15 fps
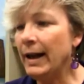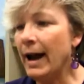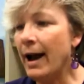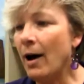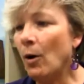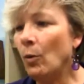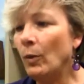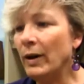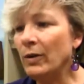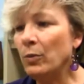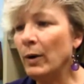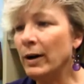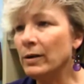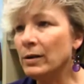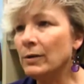Now, with
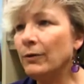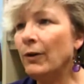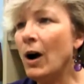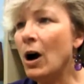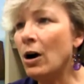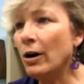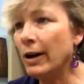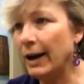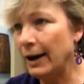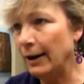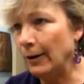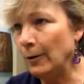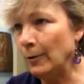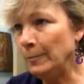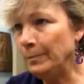Wells
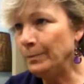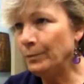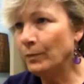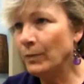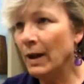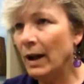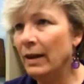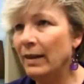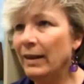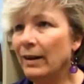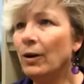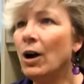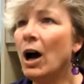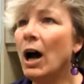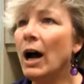Fargo,
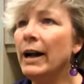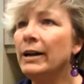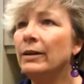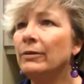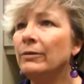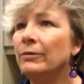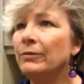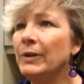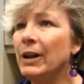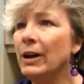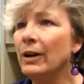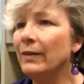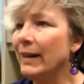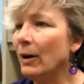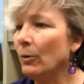they're kind of, they
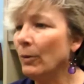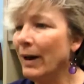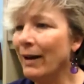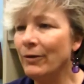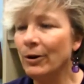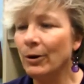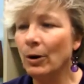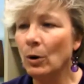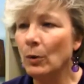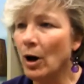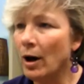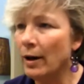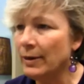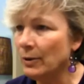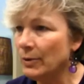don't have their own
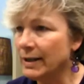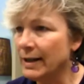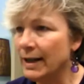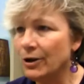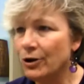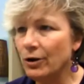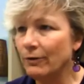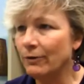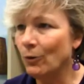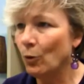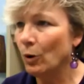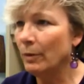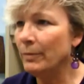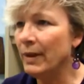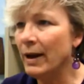authorization
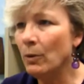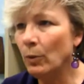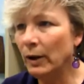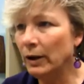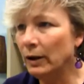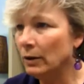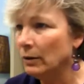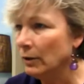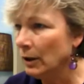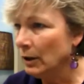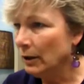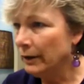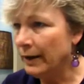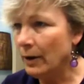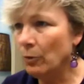form. They will
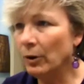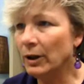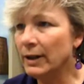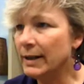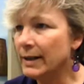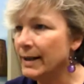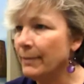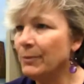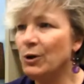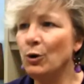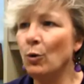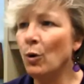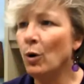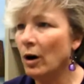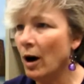accept
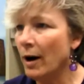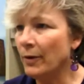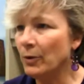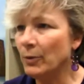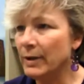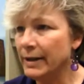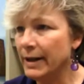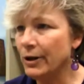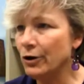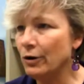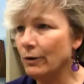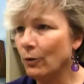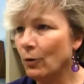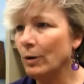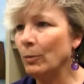your
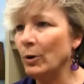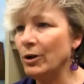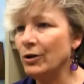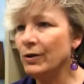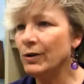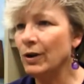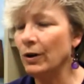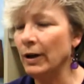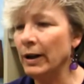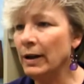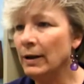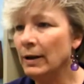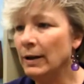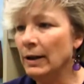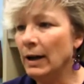authorization form, which is good.